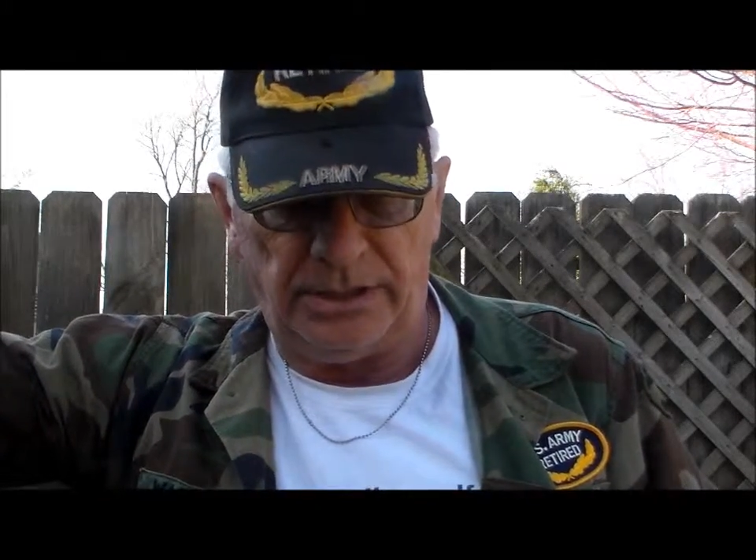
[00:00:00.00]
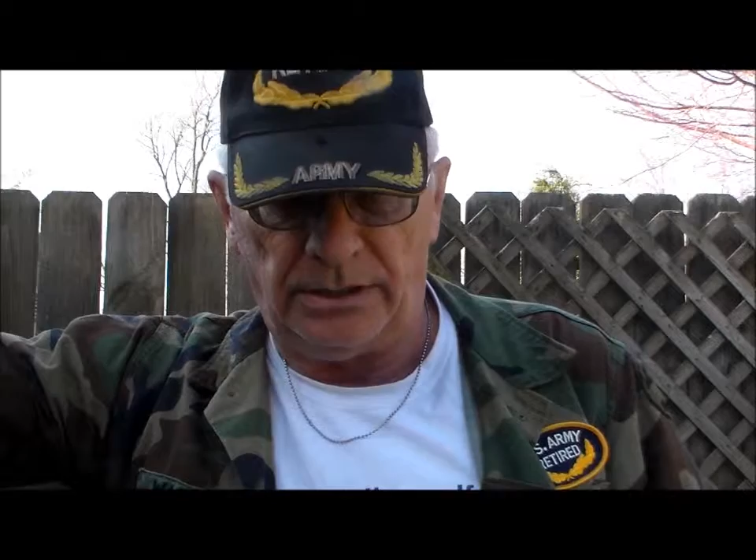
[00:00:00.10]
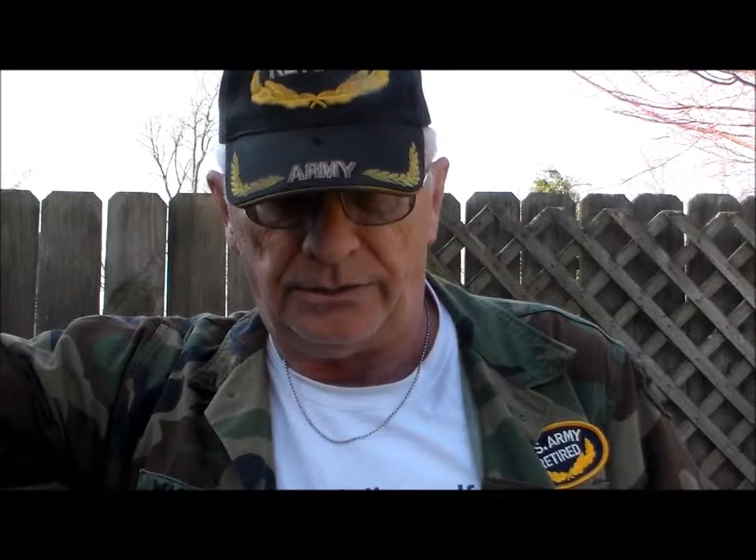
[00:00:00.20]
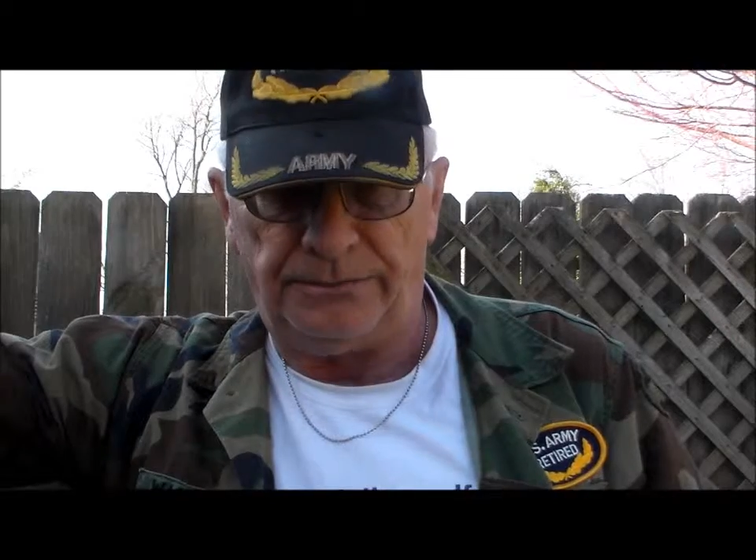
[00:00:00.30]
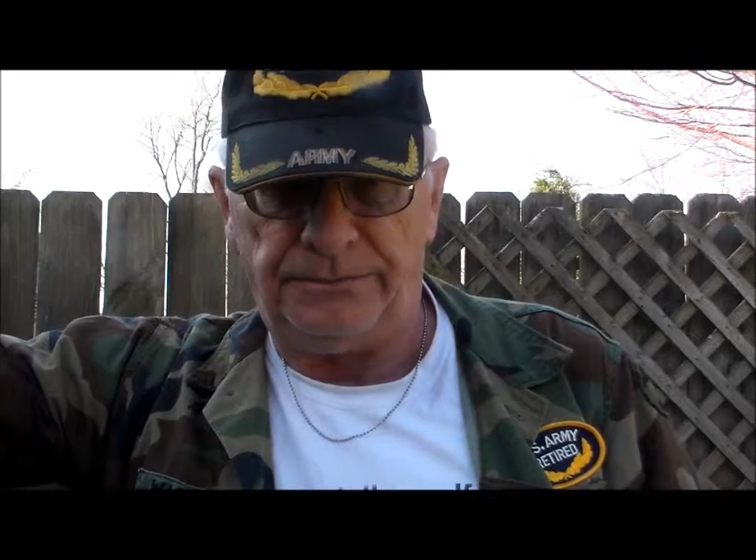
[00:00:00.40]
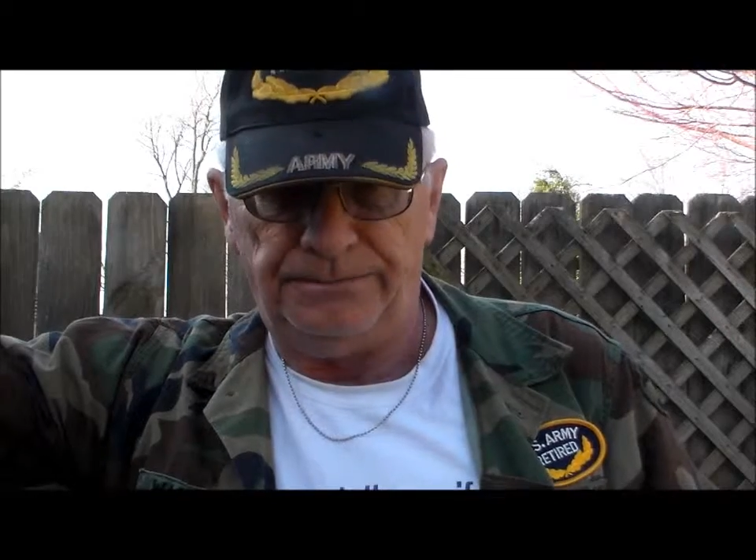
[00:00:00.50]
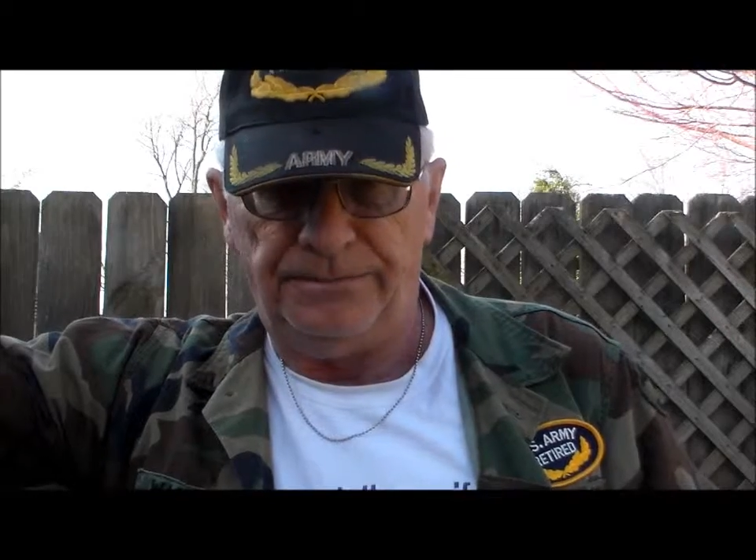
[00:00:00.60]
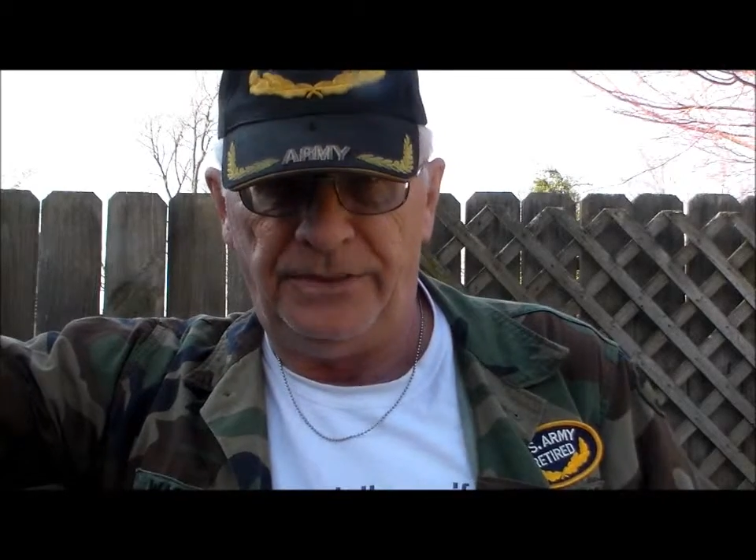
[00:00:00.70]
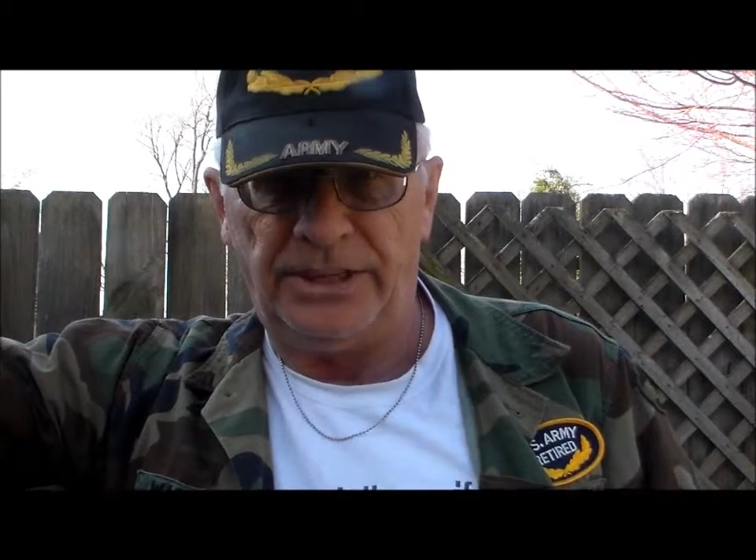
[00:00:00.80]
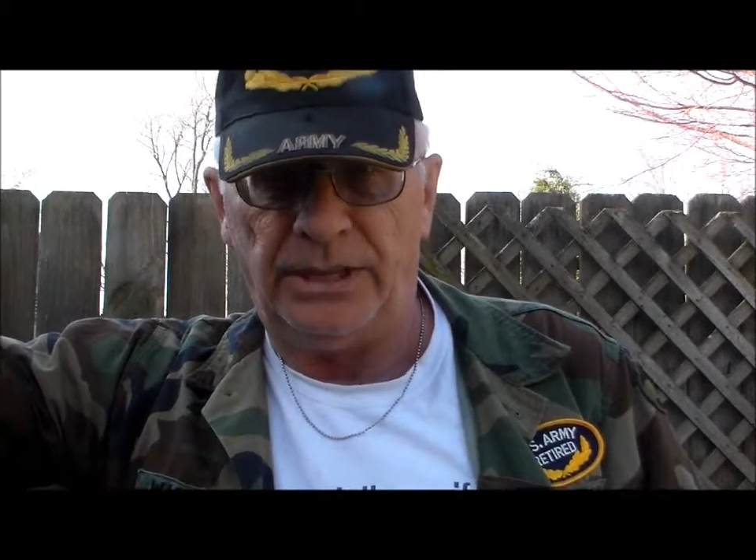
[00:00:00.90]
the
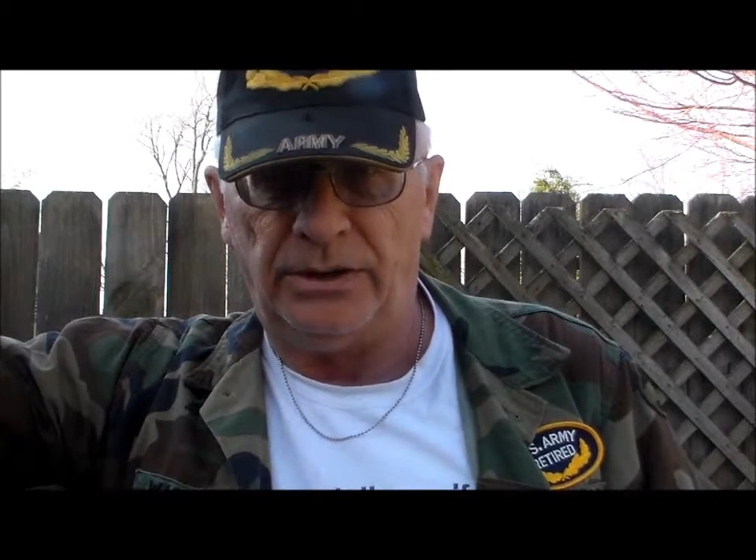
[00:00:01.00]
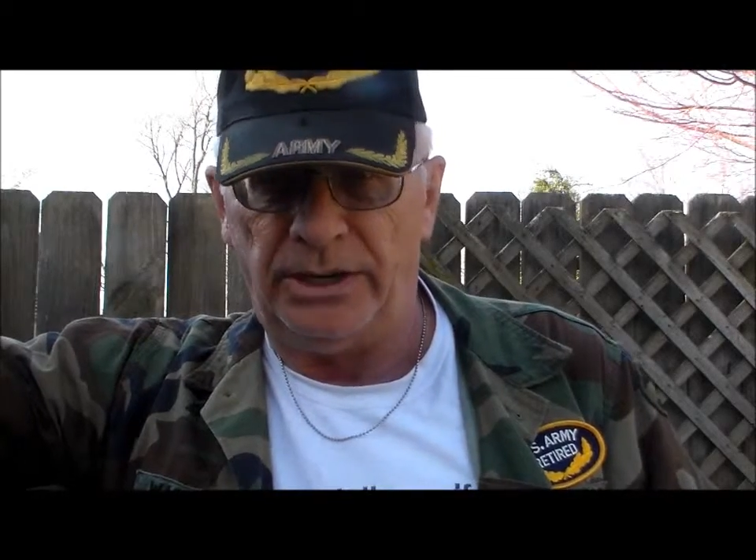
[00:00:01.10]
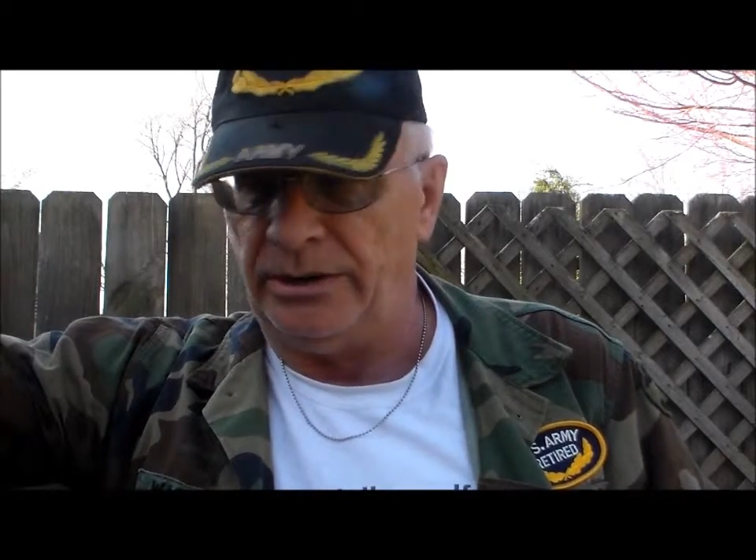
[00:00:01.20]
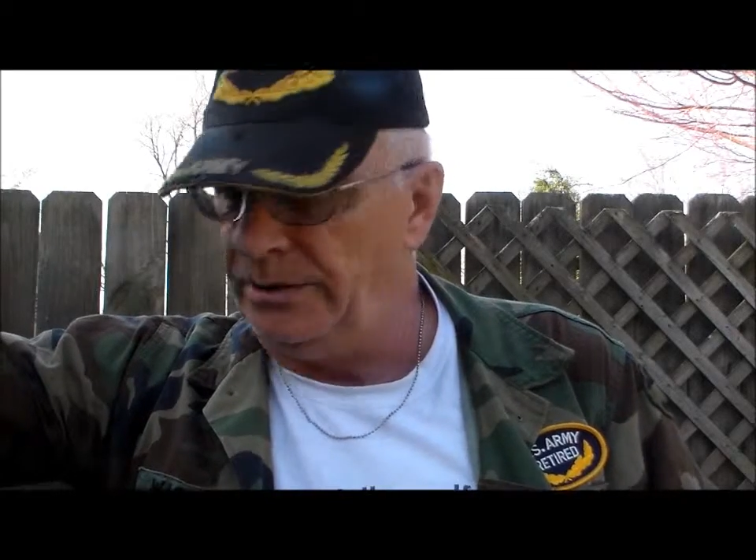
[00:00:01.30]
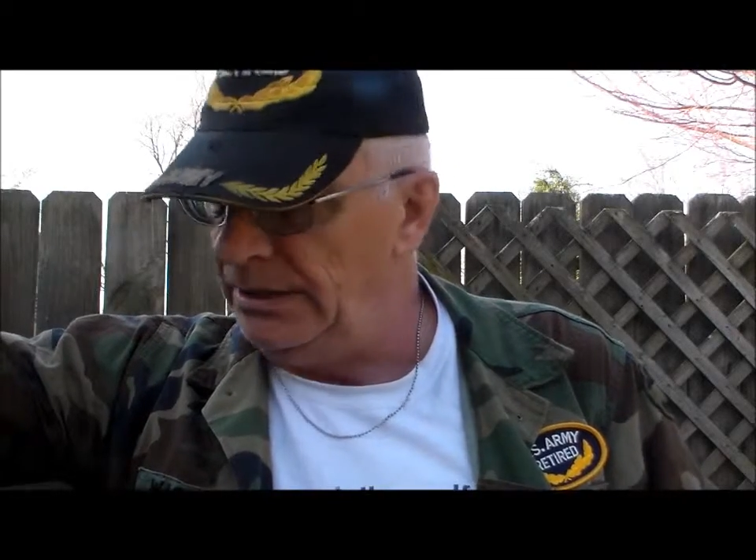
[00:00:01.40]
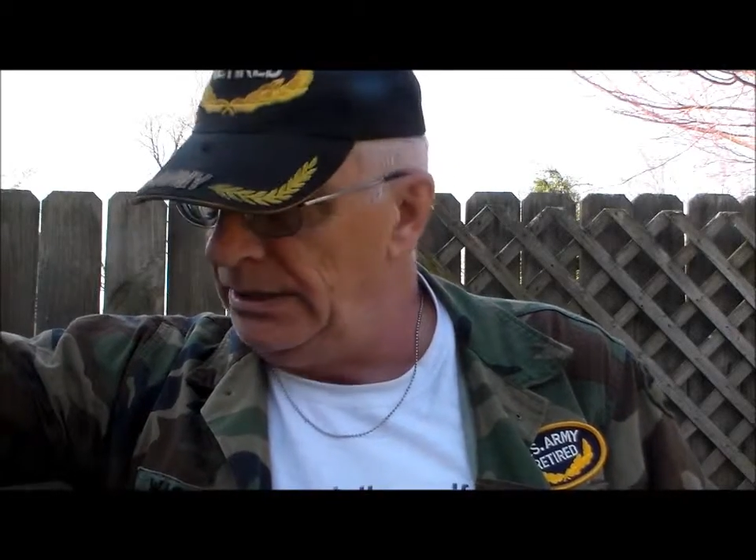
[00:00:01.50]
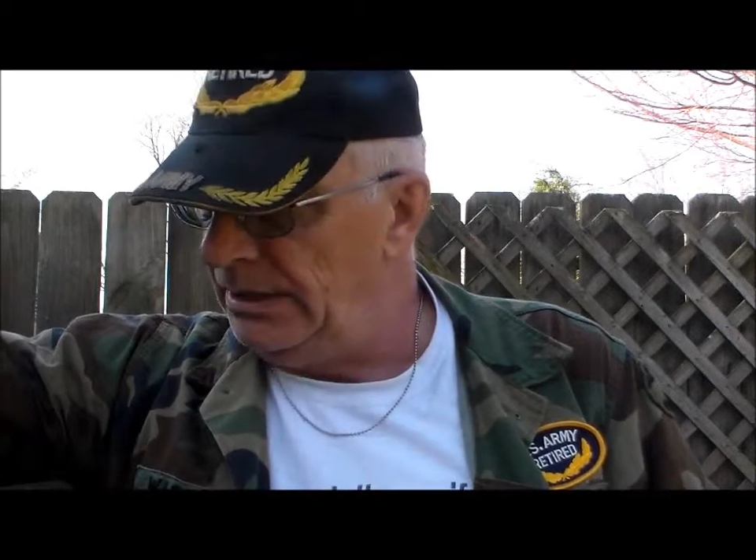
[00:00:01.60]
video here.